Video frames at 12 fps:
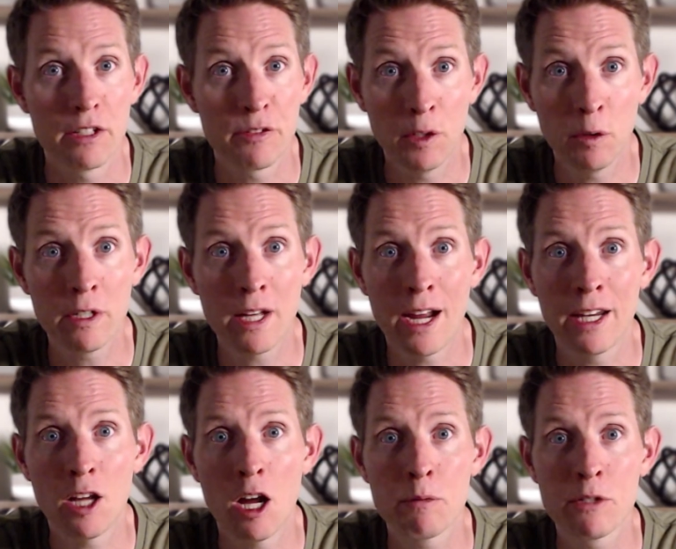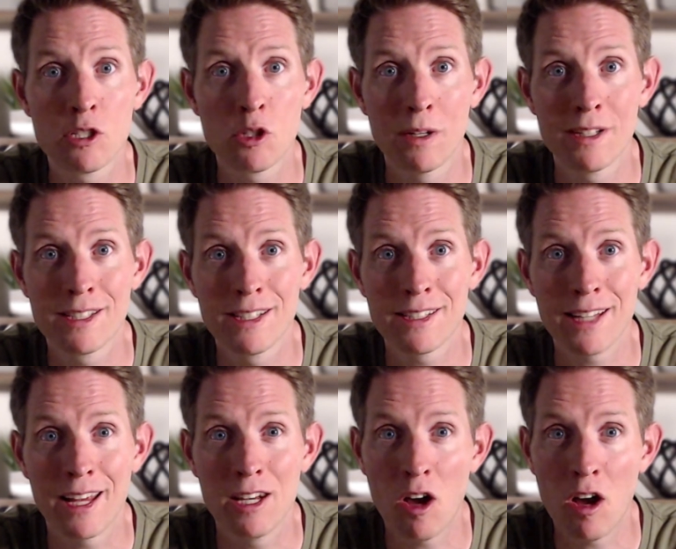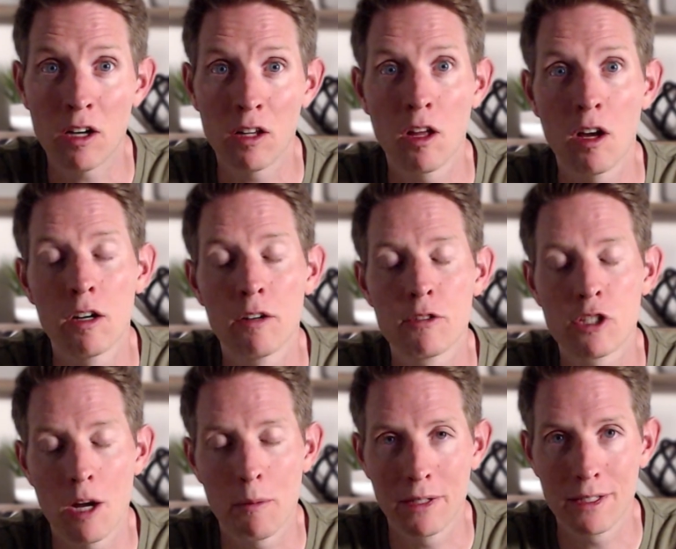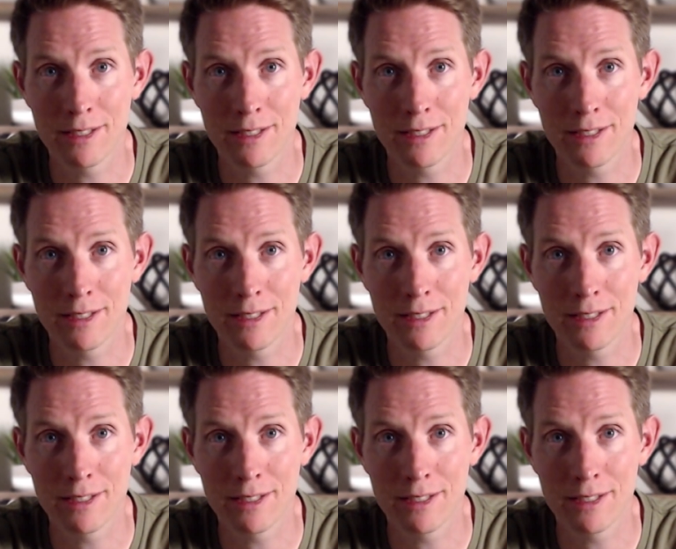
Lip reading: There's fewer dining option choices and not a lot of shopping